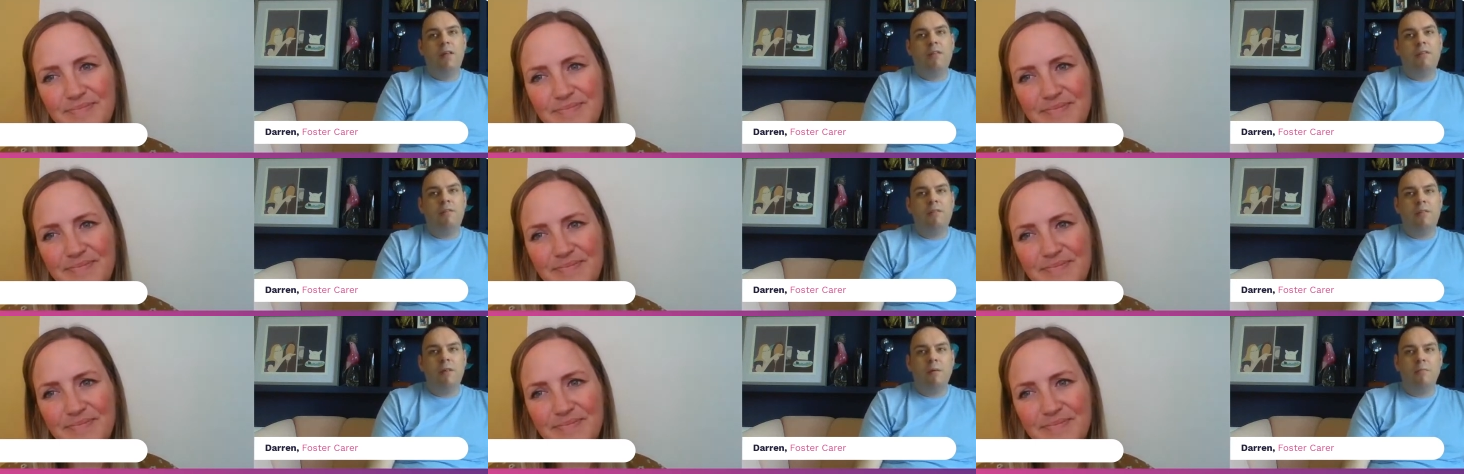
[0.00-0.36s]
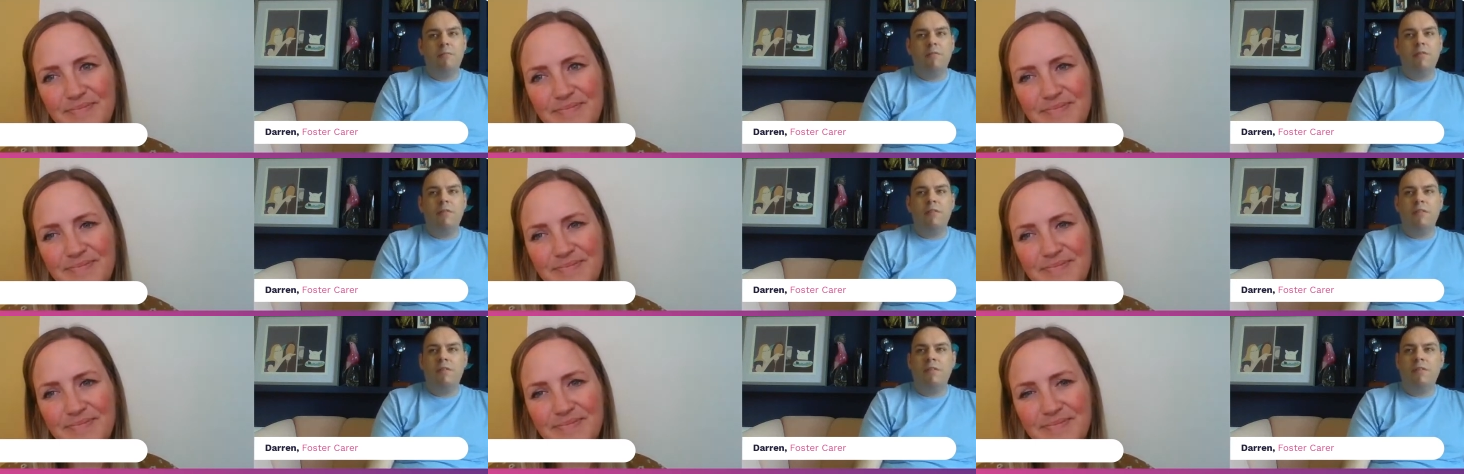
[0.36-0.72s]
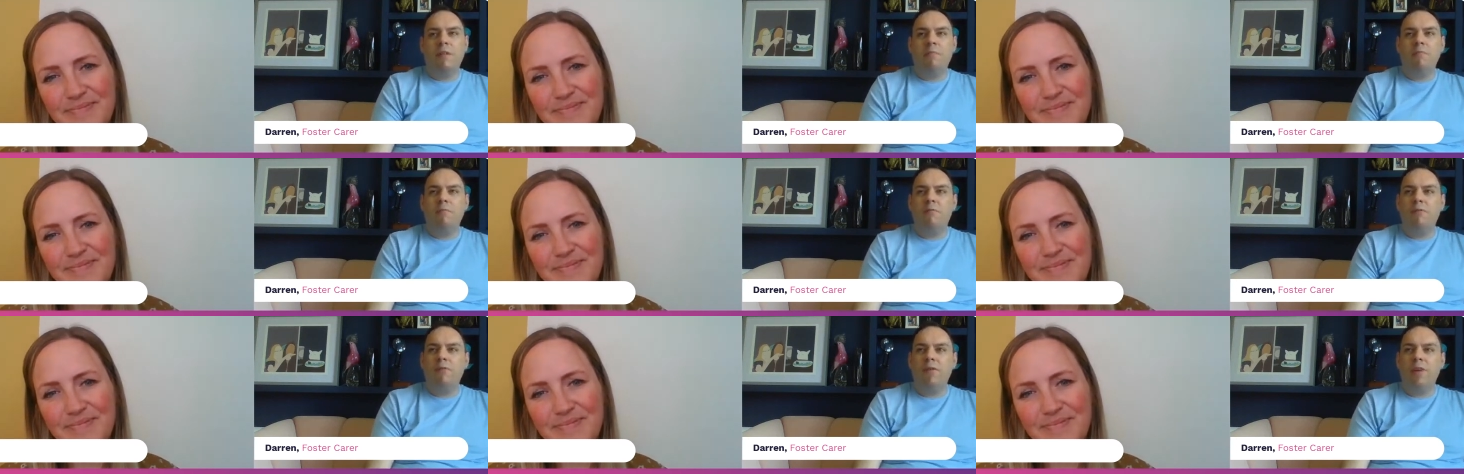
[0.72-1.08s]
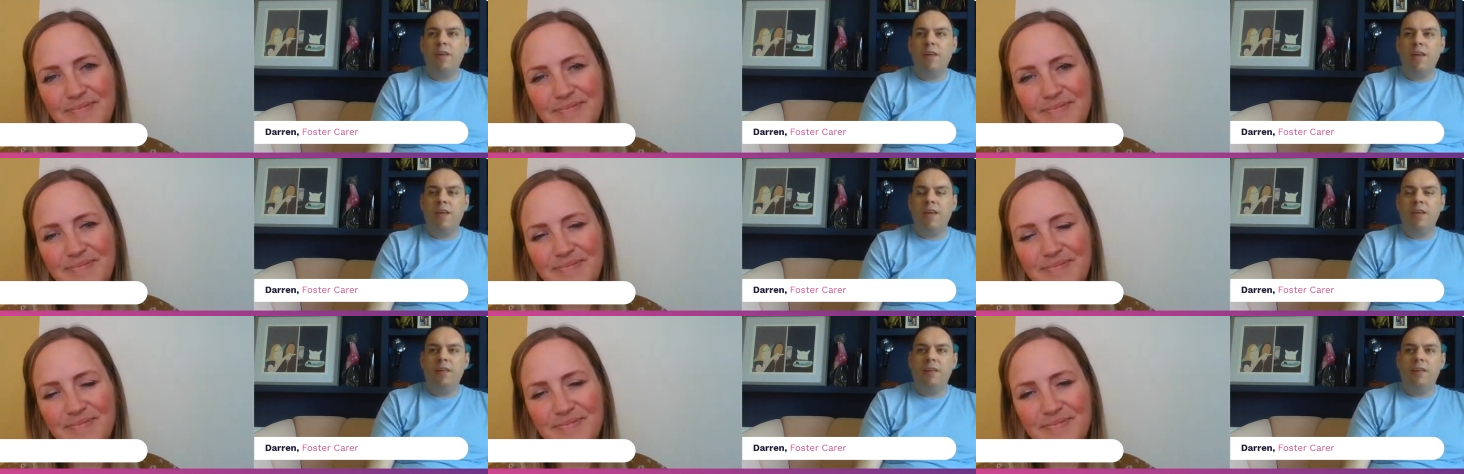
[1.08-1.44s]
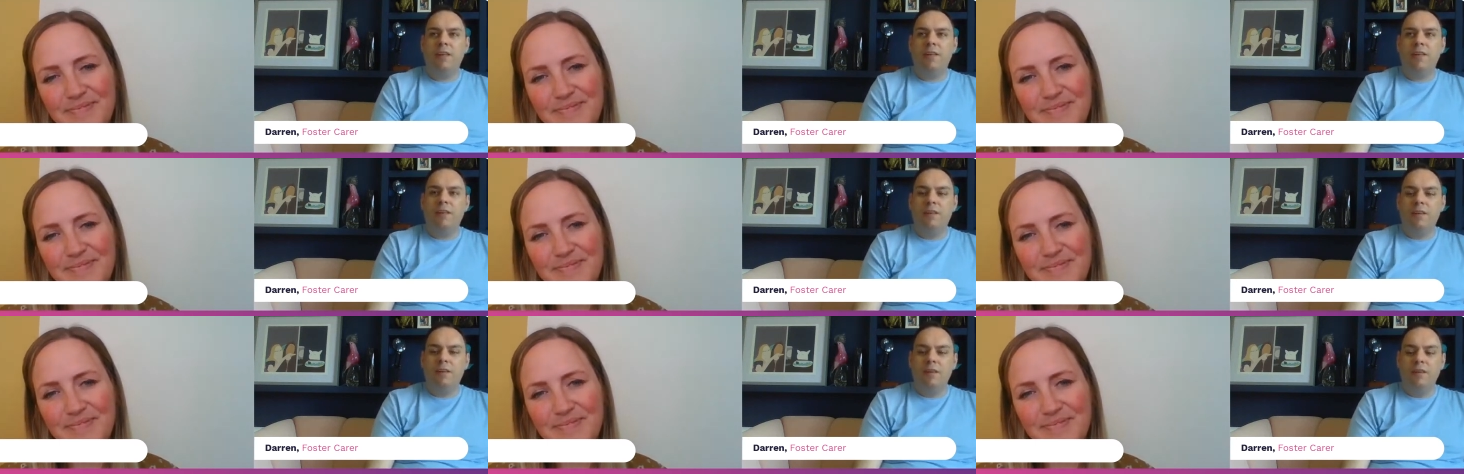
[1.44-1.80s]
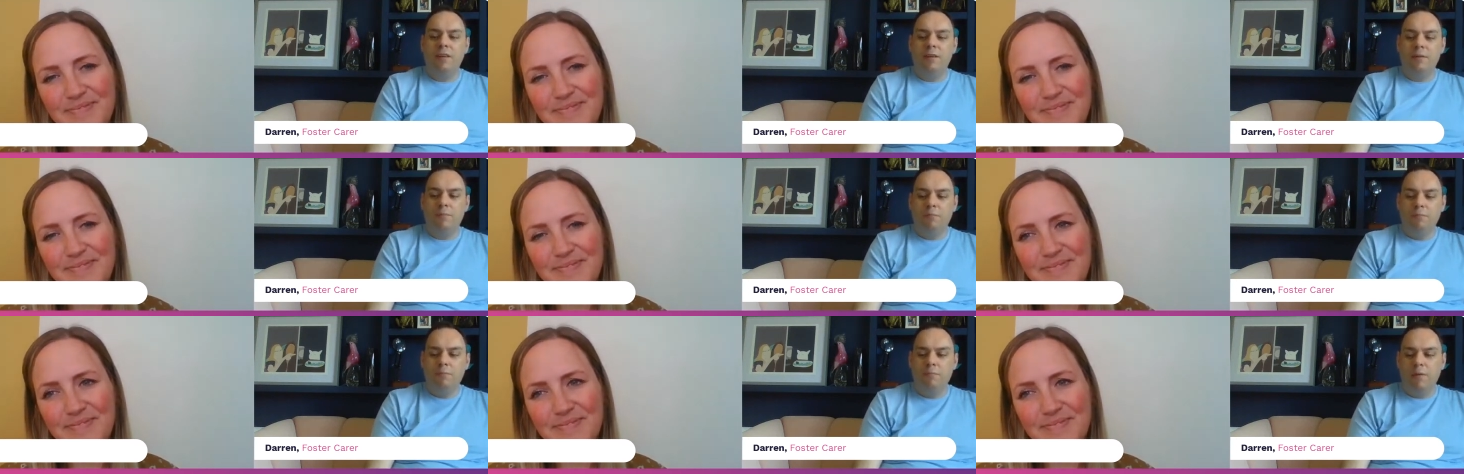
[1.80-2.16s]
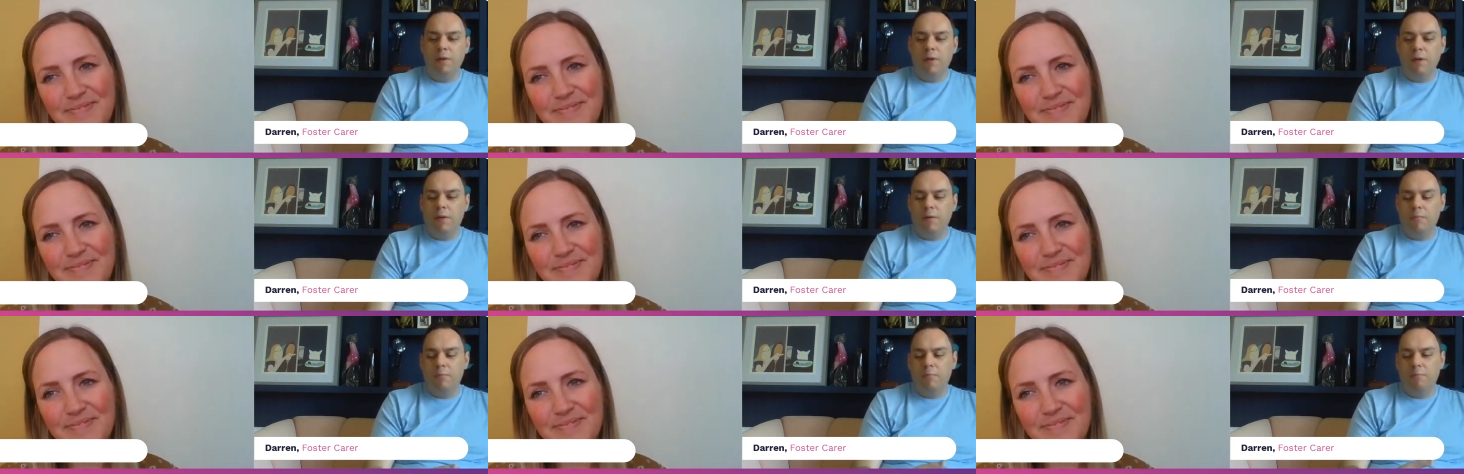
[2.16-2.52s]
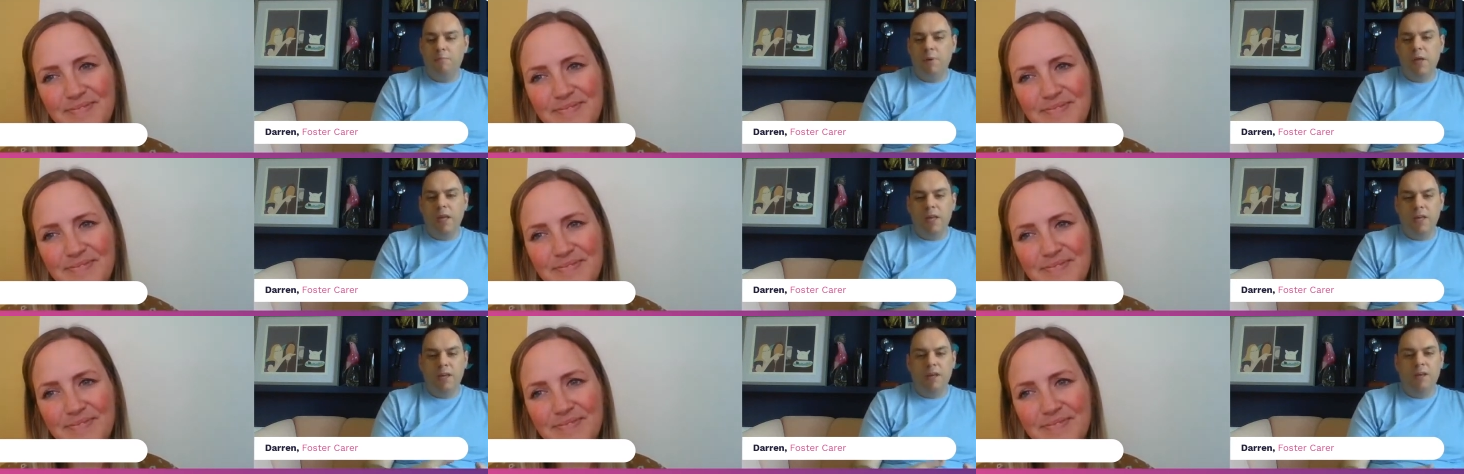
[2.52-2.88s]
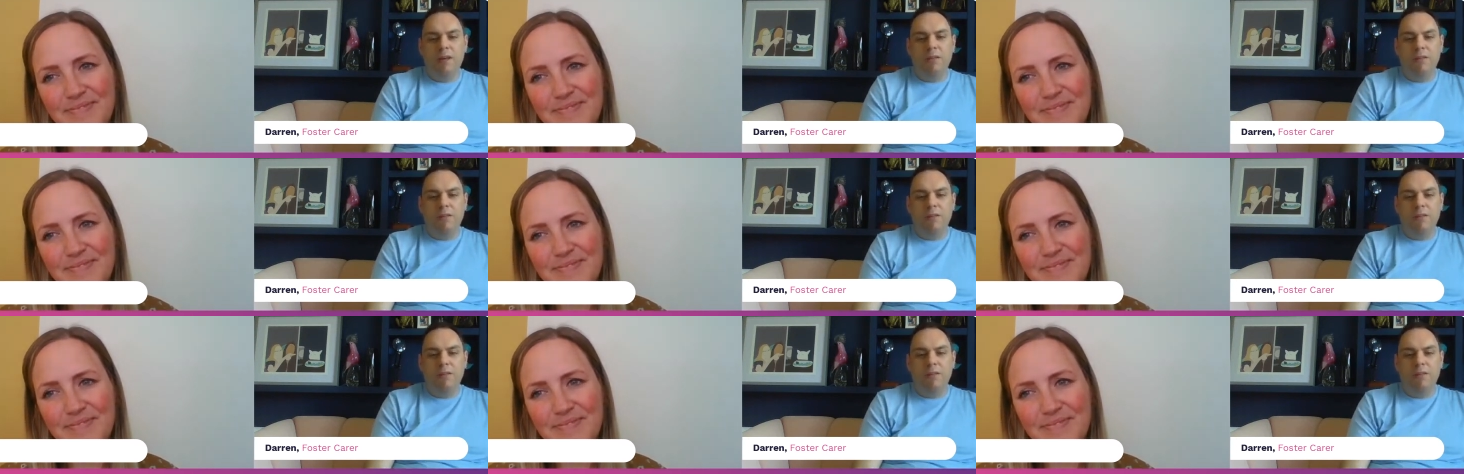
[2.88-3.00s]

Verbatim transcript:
Speaker 1: some something in being